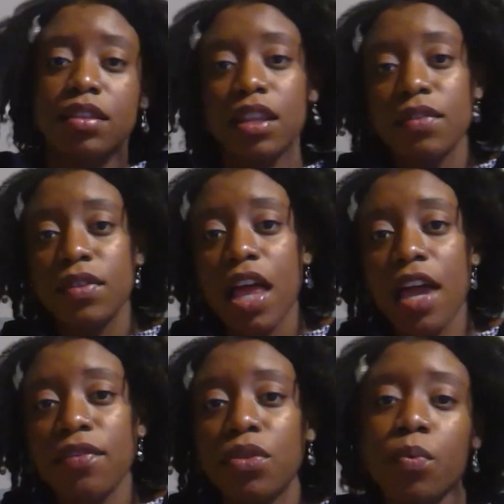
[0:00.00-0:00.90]
live
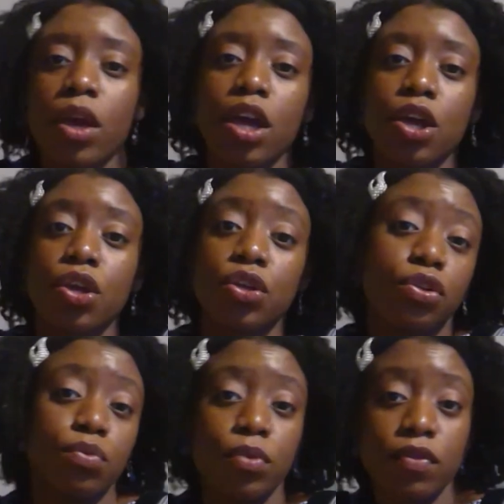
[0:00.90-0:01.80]
life the way
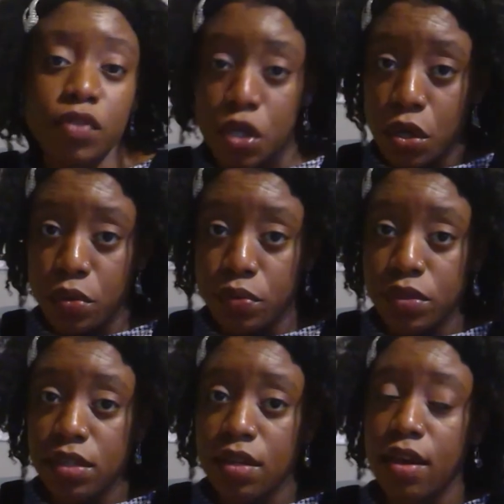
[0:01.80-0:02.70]
you would have
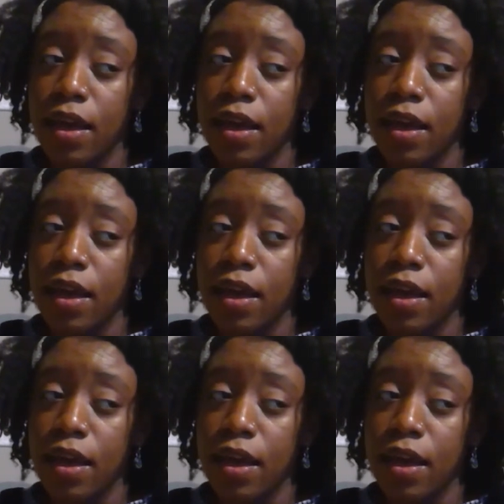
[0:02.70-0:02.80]
chose.